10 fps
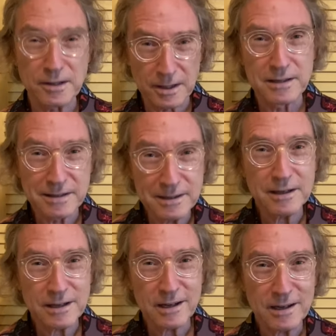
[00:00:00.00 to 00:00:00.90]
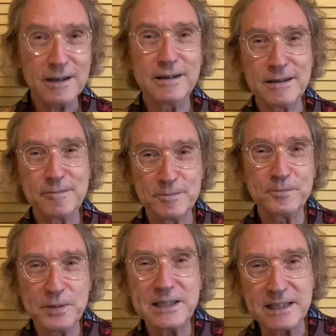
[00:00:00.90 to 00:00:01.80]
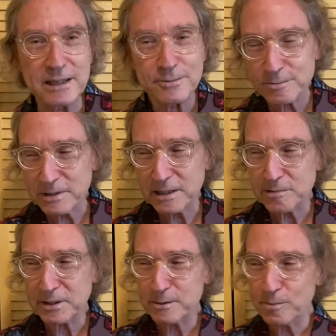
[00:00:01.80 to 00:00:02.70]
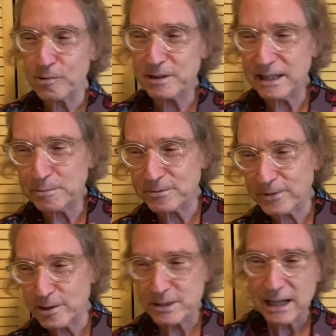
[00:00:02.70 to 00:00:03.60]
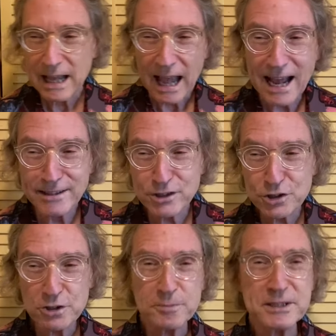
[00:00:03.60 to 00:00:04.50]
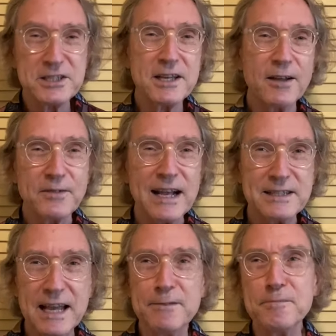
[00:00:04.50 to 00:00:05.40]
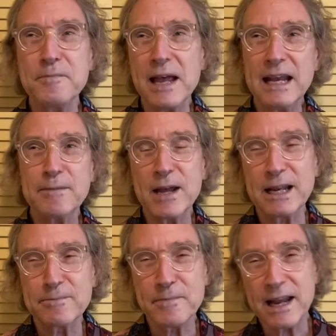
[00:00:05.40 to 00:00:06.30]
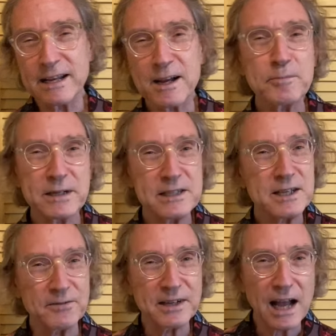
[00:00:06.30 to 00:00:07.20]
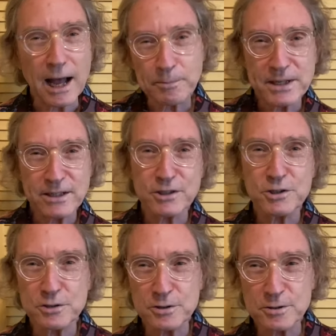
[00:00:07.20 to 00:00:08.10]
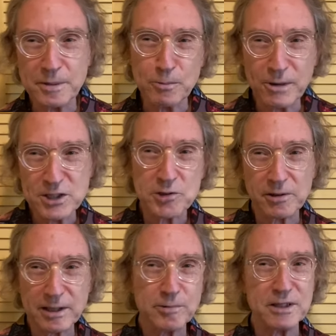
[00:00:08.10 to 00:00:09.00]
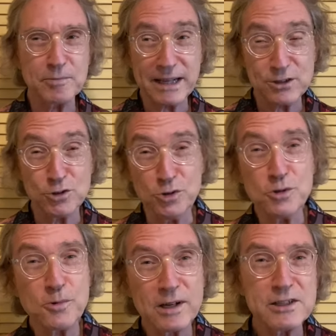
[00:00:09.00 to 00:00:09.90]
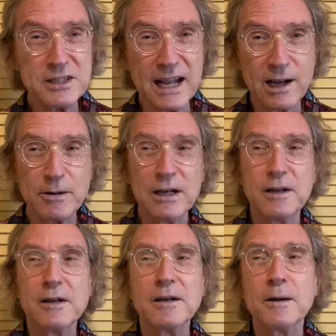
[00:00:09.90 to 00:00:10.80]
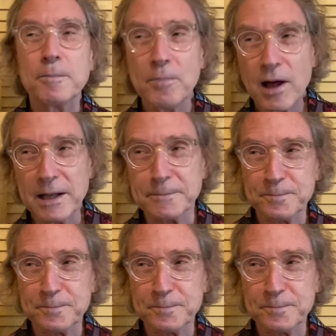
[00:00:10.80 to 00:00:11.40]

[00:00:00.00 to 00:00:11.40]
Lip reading: the big deal, really, really important amplifiers. And the tube itself has had many, many, many companies have copied the tube, and Western Electric makes new ones now. But